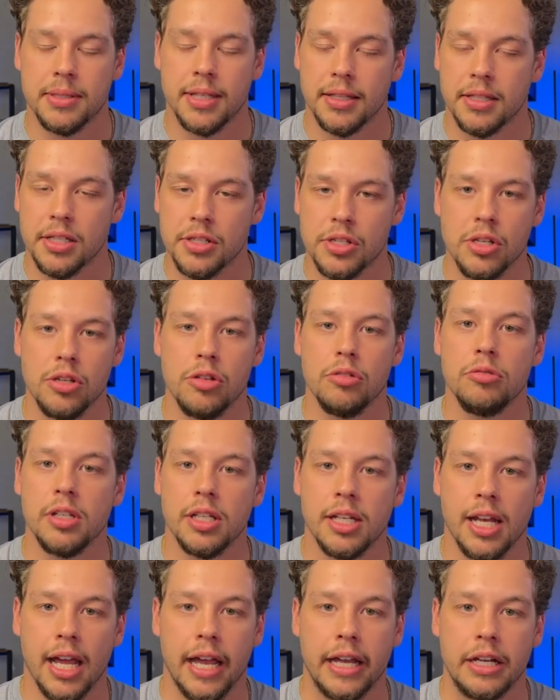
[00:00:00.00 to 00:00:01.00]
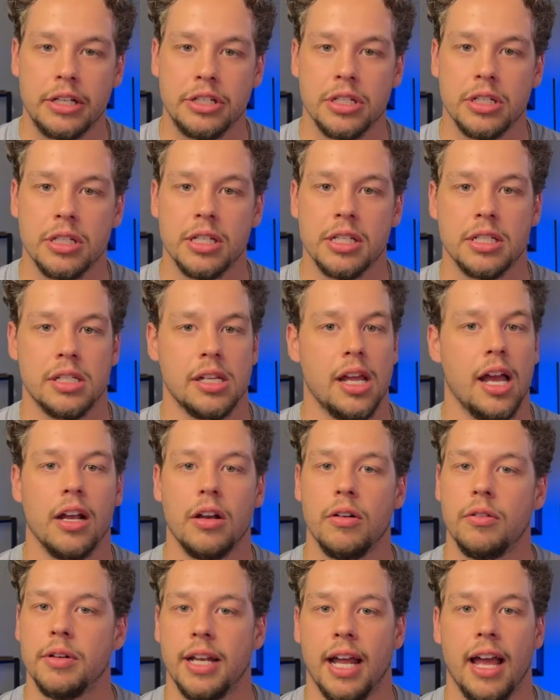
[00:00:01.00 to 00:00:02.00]
that this union action is not
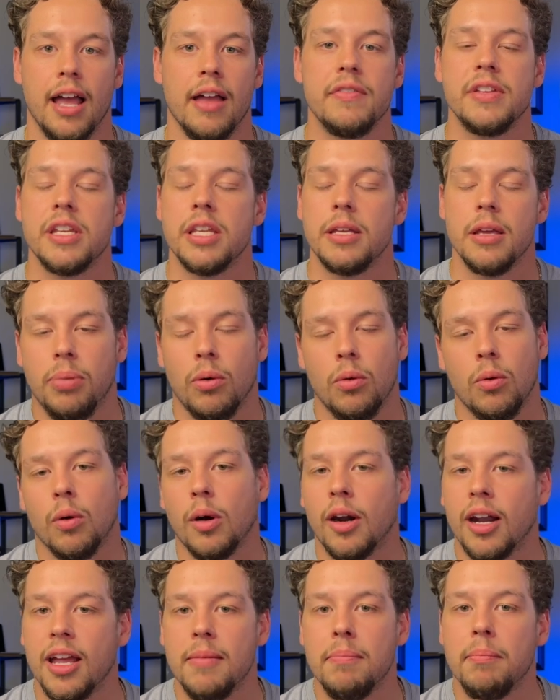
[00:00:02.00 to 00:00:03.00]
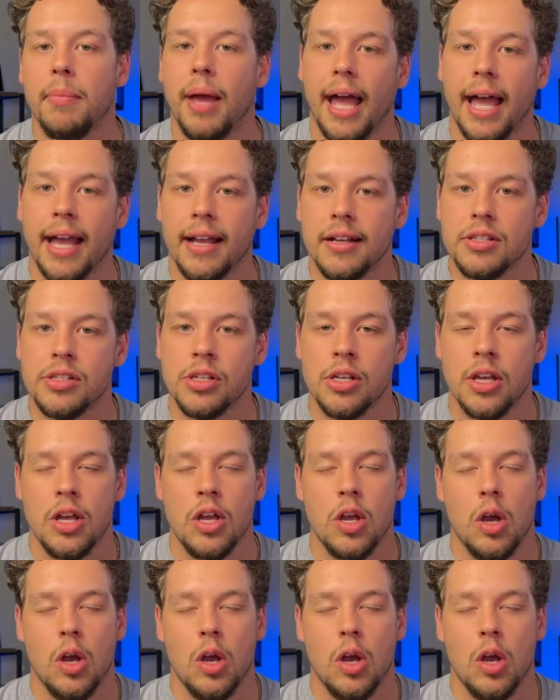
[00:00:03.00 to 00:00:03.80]
going to have any poor impacts